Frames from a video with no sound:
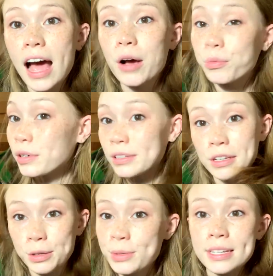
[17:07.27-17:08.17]
I would
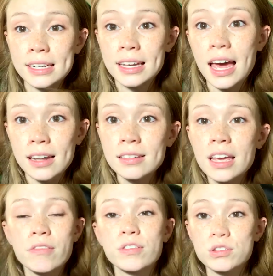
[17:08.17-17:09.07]
use it again.
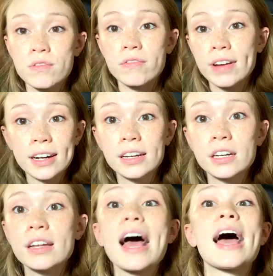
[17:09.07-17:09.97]
It feels very good.